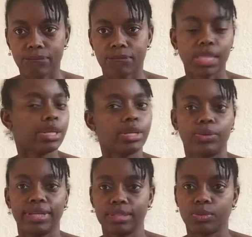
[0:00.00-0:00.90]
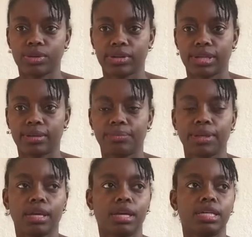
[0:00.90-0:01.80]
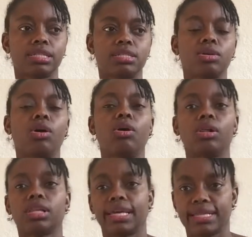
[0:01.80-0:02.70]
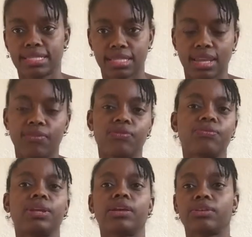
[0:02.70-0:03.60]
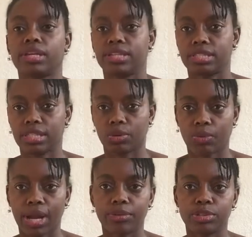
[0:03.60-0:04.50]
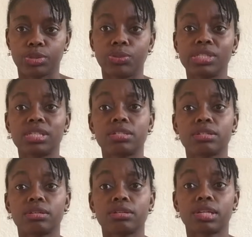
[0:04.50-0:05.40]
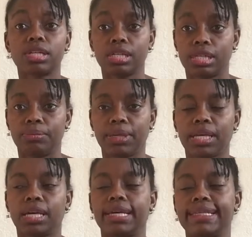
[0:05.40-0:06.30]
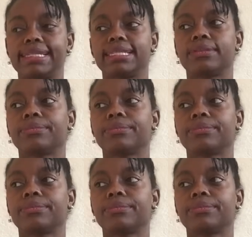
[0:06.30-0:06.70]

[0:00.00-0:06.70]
you don't need to worry because it's all safe areas around you, which is good because